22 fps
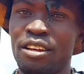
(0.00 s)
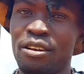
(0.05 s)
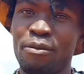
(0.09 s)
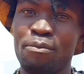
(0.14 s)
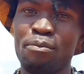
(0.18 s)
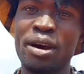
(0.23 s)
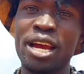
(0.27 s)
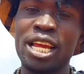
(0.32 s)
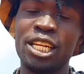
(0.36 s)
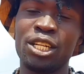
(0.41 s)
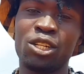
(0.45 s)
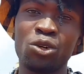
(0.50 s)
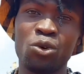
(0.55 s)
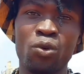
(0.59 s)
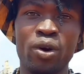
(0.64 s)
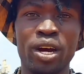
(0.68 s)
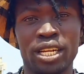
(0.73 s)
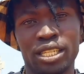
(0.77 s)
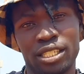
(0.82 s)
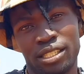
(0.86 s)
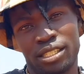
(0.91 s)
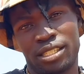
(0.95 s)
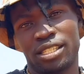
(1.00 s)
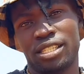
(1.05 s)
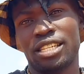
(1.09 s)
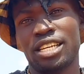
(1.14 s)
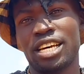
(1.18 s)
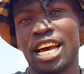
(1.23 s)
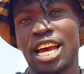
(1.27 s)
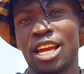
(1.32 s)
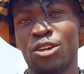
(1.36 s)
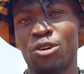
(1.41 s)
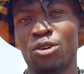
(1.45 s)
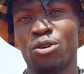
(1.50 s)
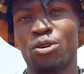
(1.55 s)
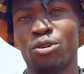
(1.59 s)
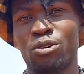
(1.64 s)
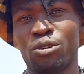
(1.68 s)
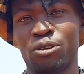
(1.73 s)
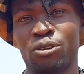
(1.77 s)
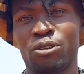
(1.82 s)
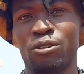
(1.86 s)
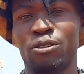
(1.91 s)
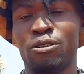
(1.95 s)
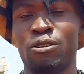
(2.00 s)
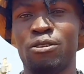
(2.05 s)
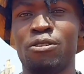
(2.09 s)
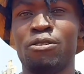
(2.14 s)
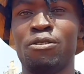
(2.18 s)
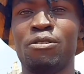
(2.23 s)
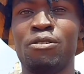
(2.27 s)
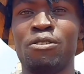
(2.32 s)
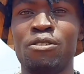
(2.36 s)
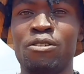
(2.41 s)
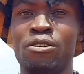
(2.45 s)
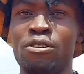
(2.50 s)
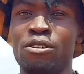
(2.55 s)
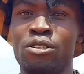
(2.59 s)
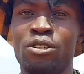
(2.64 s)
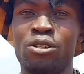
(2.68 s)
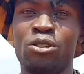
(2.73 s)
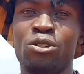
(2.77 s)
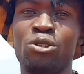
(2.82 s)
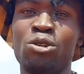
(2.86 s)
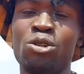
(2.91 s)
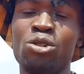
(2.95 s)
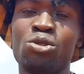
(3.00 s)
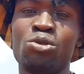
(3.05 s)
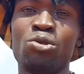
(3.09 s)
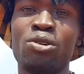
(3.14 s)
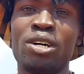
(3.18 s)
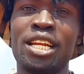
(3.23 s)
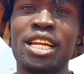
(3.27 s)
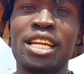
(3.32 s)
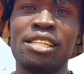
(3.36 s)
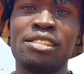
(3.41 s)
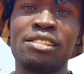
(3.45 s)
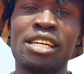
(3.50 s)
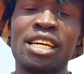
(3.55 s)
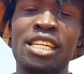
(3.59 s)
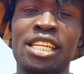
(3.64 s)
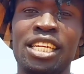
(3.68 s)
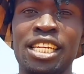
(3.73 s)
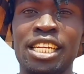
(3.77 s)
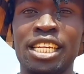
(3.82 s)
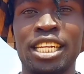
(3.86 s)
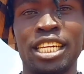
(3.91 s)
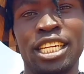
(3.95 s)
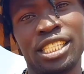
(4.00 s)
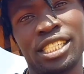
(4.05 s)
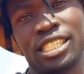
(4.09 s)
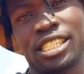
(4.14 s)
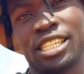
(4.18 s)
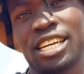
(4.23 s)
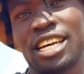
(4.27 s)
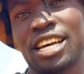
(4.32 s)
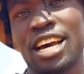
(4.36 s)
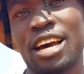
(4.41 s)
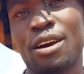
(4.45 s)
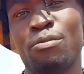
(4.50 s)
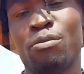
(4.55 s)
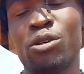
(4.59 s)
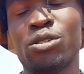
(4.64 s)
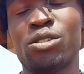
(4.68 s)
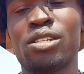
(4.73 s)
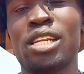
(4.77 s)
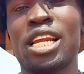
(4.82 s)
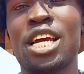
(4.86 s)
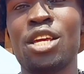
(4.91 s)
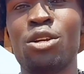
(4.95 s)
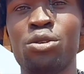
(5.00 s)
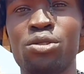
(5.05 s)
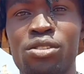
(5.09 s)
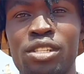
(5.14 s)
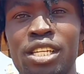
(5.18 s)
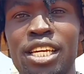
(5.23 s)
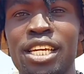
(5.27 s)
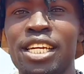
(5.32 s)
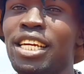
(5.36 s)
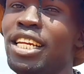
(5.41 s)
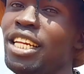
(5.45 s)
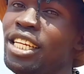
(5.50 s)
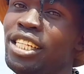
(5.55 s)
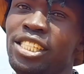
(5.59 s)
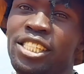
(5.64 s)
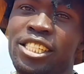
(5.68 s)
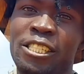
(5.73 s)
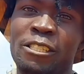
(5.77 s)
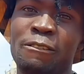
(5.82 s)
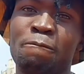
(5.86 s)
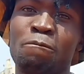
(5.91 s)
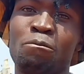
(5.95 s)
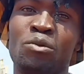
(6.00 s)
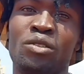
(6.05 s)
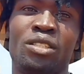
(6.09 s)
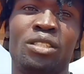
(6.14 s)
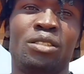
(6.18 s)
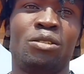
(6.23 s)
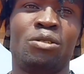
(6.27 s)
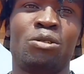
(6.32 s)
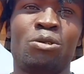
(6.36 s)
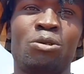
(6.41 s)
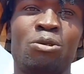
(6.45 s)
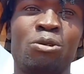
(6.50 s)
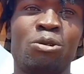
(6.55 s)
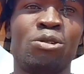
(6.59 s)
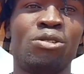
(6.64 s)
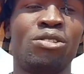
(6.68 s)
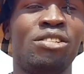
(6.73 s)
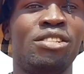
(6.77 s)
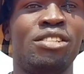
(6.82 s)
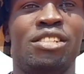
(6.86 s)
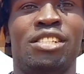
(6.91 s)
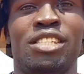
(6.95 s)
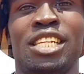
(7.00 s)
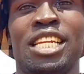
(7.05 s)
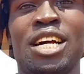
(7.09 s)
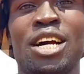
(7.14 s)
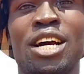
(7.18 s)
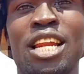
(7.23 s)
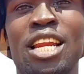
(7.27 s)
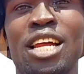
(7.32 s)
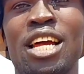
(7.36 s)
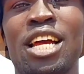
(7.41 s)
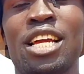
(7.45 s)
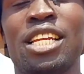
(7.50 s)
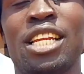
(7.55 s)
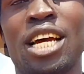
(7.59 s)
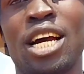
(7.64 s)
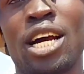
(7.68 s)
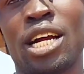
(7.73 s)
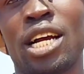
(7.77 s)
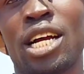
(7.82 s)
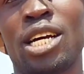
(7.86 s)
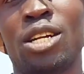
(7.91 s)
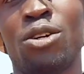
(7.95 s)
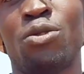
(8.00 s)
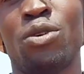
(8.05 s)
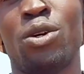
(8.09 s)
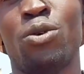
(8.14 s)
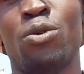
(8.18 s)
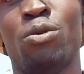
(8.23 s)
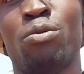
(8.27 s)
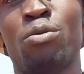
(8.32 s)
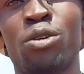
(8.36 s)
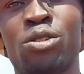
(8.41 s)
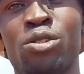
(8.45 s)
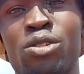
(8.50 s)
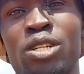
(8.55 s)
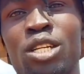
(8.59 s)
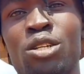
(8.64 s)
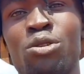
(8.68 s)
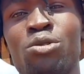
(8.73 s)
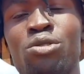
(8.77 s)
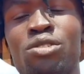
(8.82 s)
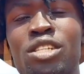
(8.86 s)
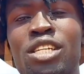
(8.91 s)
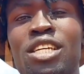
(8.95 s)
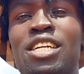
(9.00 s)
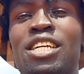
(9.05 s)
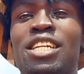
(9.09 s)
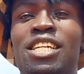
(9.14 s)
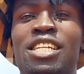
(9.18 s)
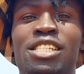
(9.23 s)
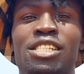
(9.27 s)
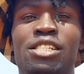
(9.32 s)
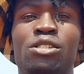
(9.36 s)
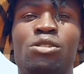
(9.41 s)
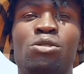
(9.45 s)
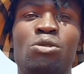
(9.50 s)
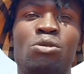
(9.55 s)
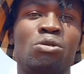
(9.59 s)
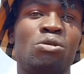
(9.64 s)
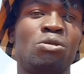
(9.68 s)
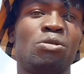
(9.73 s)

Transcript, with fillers: my little words I know those who understand English, mostly use English because in our, in our country we mostly use English. So